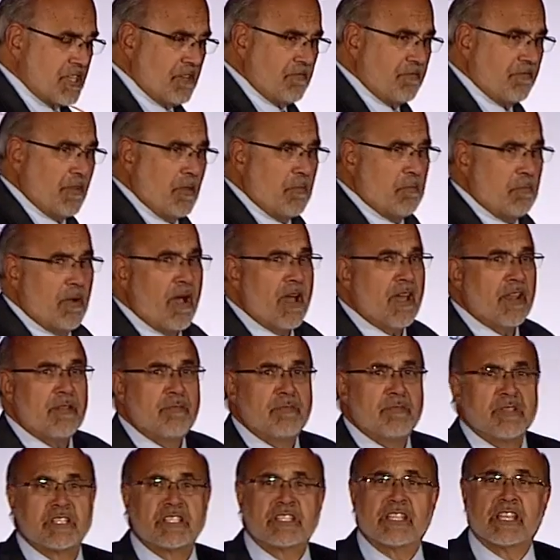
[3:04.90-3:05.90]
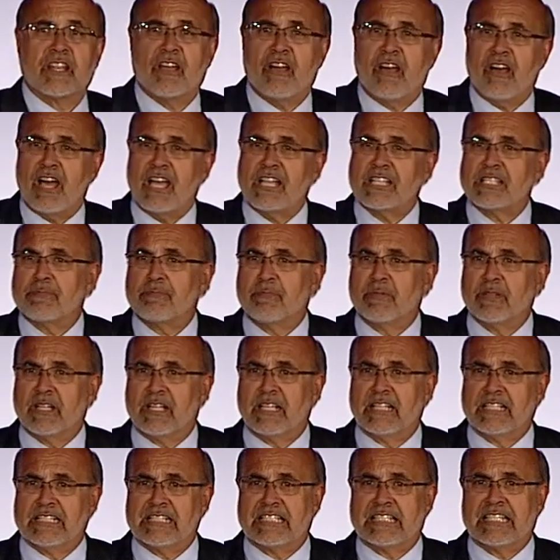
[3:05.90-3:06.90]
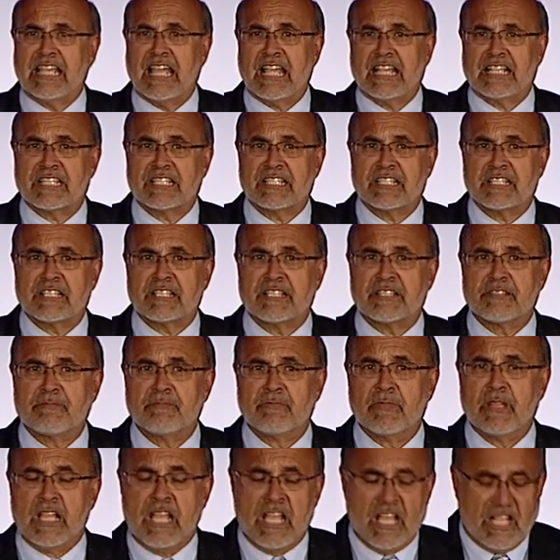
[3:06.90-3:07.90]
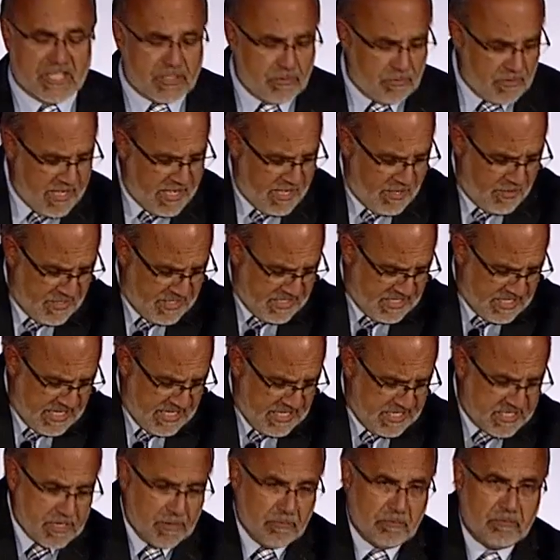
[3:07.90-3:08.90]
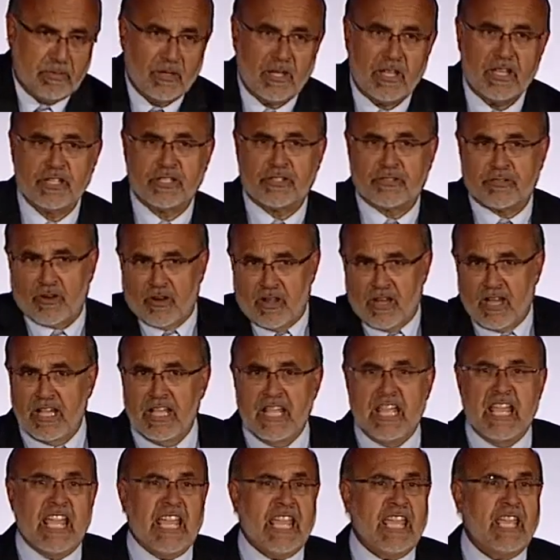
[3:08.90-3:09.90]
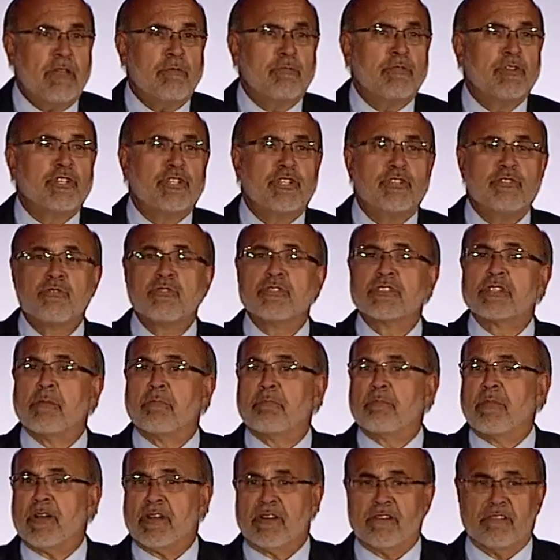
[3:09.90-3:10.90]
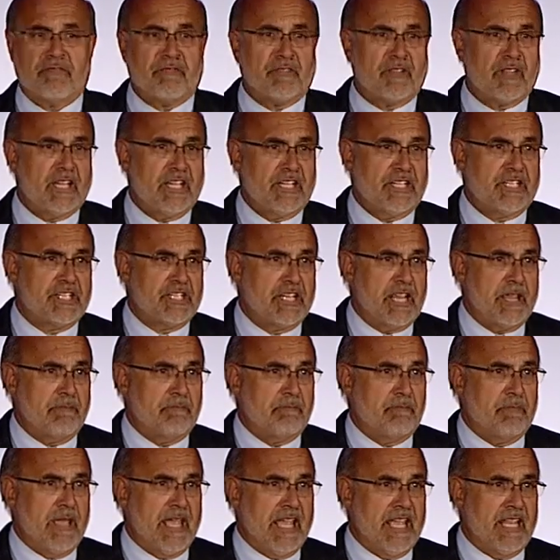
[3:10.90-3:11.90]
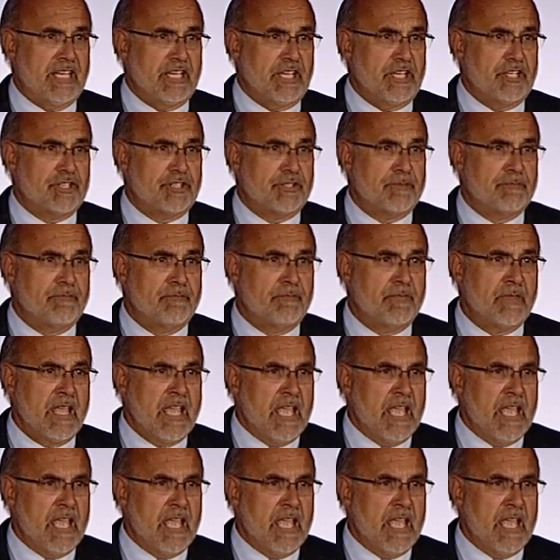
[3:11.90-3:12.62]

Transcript: is a phlebotomist at a hospital in Texas. So when Harry takes a blood draw, he would use a butterfly-shaped bandage.